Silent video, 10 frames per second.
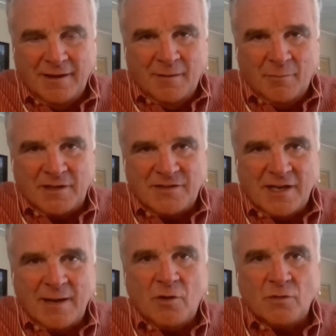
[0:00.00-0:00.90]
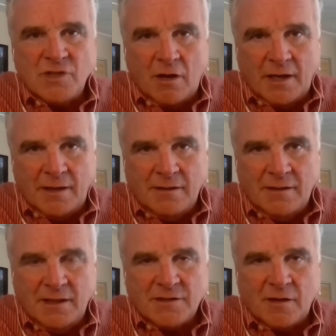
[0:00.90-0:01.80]
Mm-hmm. But as time goes on,
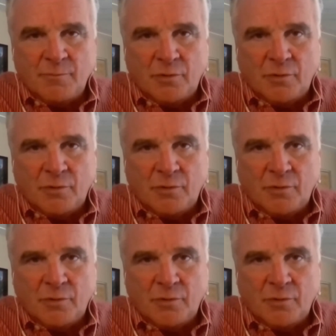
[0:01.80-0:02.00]
they start